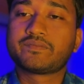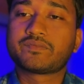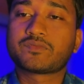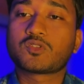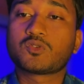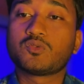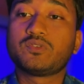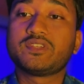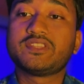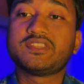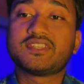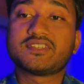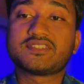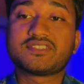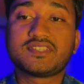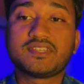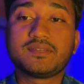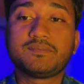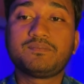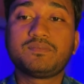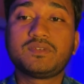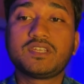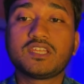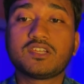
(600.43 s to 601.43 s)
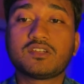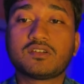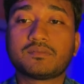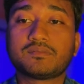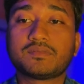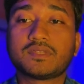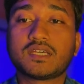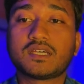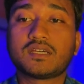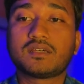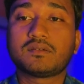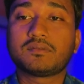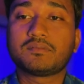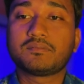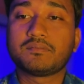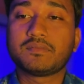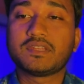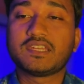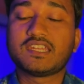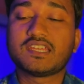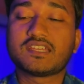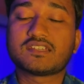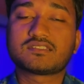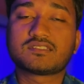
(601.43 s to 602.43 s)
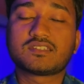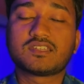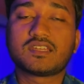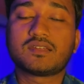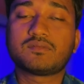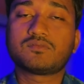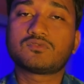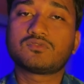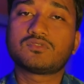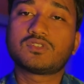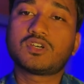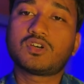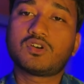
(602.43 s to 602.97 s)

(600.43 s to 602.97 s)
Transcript: with the shifting of the mediastinum to the